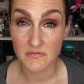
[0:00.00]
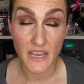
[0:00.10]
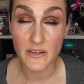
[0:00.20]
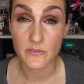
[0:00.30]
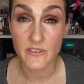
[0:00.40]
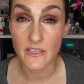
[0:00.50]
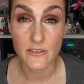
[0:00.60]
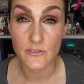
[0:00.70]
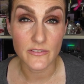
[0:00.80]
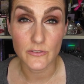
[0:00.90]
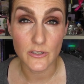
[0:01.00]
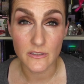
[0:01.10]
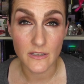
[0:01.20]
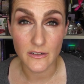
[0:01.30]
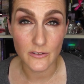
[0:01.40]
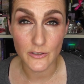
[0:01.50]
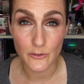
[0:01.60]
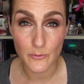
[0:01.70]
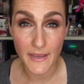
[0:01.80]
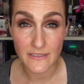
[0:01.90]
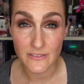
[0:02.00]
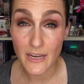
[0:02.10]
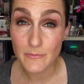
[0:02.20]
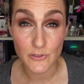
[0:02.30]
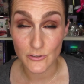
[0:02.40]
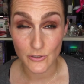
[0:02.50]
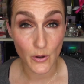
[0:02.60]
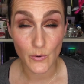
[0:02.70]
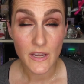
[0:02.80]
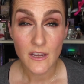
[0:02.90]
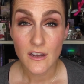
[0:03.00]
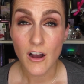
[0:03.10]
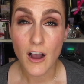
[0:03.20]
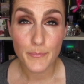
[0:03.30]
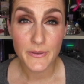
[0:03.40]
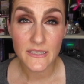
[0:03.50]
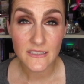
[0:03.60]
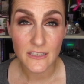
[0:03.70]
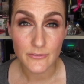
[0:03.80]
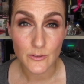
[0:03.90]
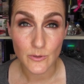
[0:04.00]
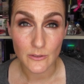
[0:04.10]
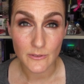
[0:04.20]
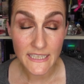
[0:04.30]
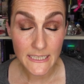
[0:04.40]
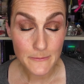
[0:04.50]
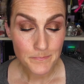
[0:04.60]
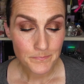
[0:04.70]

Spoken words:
I don't think there's ever a good or a bad time. Just go hop in if you are ready.